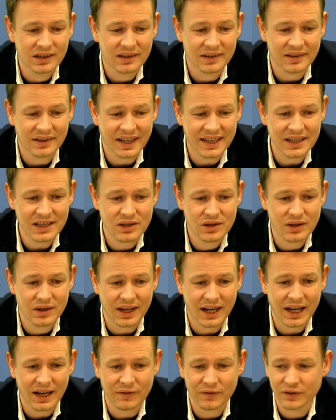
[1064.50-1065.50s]
knight to
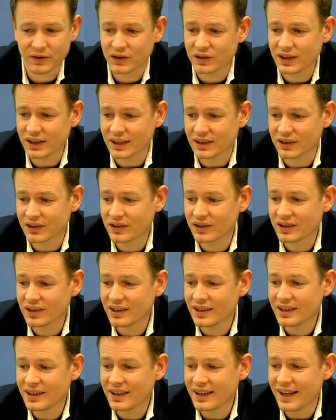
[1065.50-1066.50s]
f6,
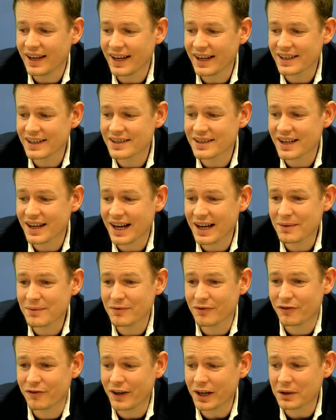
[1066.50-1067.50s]
and I'm
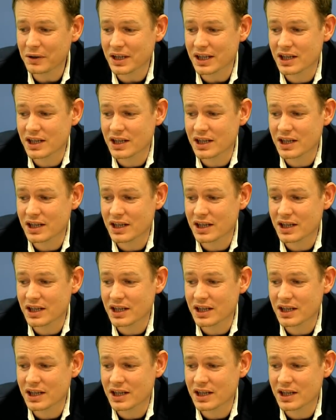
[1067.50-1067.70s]
very